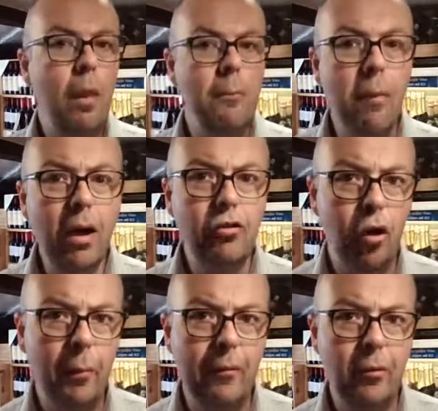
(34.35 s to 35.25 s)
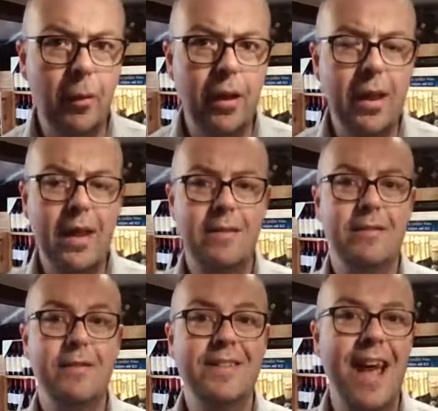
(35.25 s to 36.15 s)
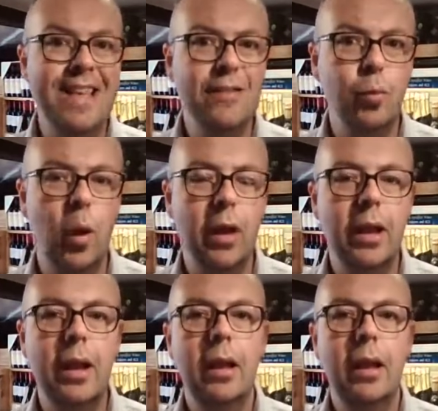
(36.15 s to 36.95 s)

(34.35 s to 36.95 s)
My job, everybody, is to taste wine,